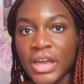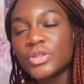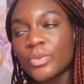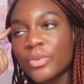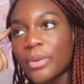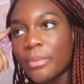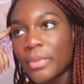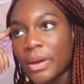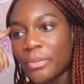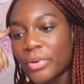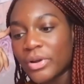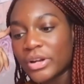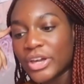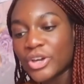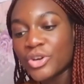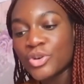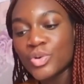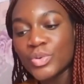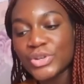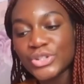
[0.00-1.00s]
I still remember
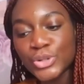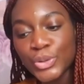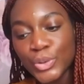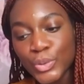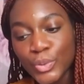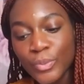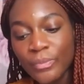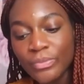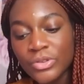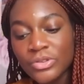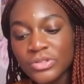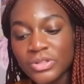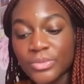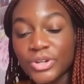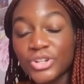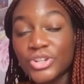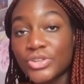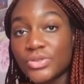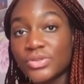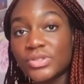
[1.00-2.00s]
like who is who, so I'm
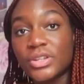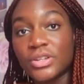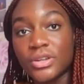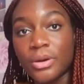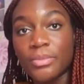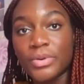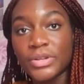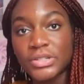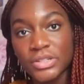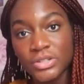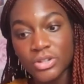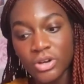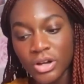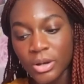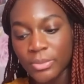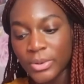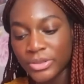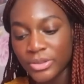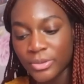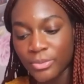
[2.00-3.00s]
going to use the numbers to talk
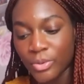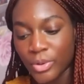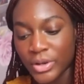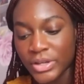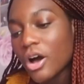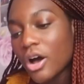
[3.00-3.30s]
about the boys.